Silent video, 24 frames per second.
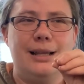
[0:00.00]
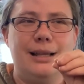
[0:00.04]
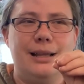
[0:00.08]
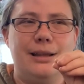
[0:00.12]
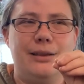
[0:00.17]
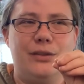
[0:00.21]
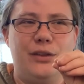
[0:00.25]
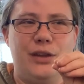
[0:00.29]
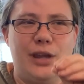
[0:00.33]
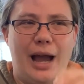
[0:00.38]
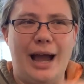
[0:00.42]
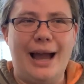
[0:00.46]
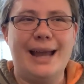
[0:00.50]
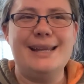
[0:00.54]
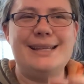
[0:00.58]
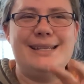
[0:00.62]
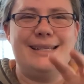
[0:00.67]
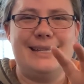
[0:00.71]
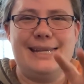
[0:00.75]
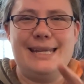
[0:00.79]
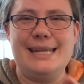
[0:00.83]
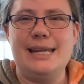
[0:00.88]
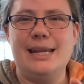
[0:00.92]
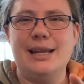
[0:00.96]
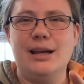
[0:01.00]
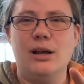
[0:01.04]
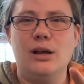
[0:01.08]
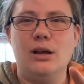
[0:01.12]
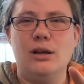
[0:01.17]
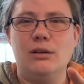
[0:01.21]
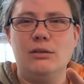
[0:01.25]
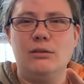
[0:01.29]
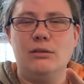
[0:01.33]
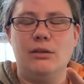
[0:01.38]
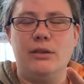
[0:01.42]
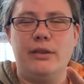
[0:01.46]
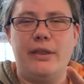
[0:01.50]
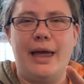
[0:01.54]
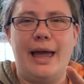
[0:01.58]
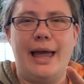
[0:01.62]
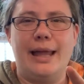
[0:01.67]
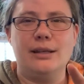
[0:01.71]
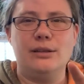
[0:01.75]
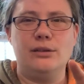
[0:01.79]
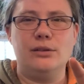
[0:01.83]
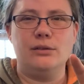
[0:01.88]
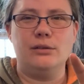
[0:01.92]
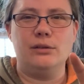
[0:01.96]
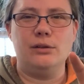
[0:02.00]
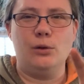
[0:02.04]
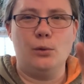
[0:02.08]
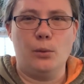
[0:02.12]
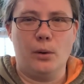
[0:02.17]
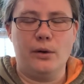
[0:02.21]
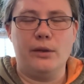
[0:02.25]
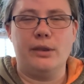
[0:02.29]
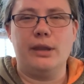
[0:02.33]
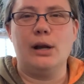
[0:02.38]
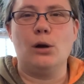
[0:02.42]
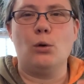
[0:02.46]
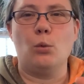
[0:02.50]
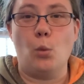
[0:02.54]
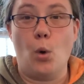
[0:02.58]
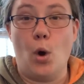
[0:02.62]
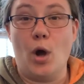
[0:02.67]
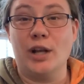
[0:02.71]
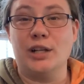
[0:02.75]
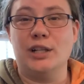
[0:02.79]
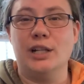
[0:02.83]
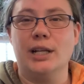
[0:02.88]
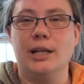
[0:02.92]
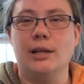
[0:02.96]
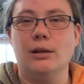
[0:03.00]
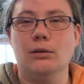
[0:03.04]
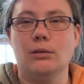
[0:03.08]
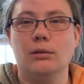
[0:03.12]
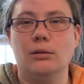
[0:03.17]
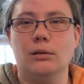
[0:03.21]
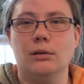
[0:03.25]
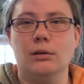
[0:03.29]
the idea that you are there watching